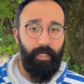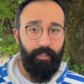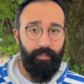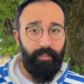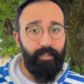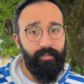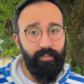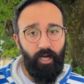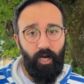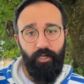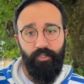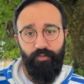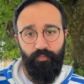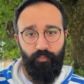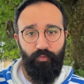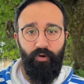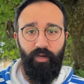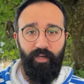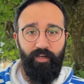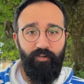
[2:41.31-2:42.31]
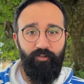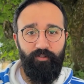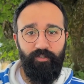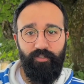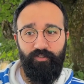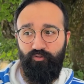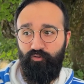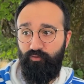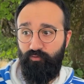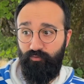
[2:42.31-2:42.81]
This icebreaker
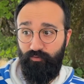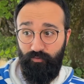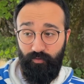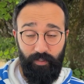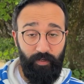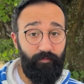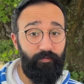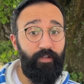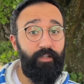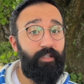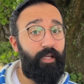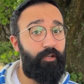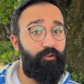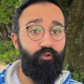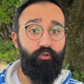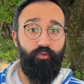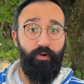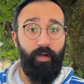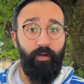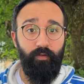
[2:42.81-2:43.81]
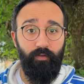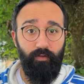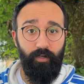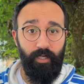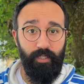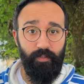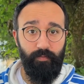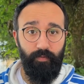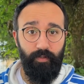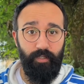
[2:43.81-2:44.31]
is different than your regular
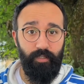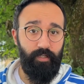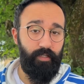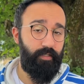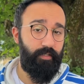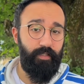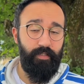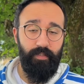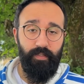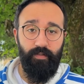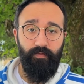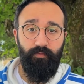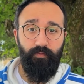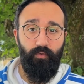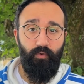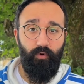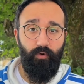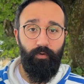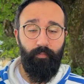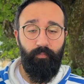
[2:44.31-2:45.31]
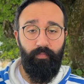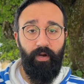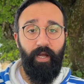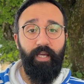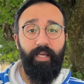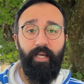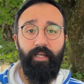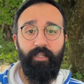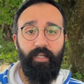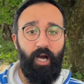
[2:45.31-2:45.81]
icebreaker. This is for
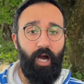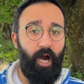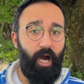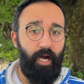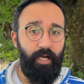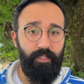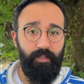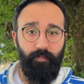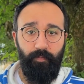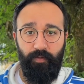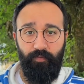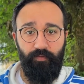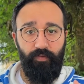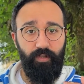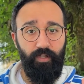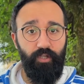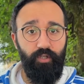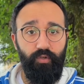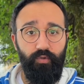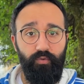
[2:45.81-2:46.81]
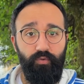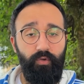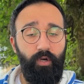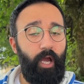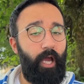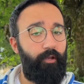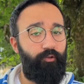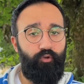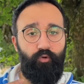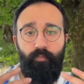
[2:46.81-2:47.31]
breaking the ice between you
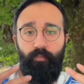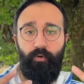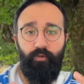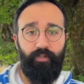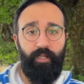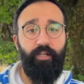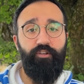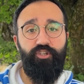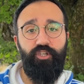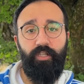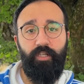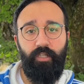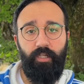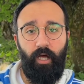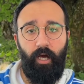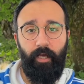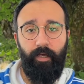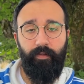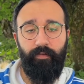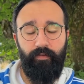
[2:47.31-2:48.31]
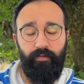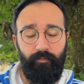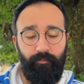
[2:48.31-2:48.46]
and your potential client.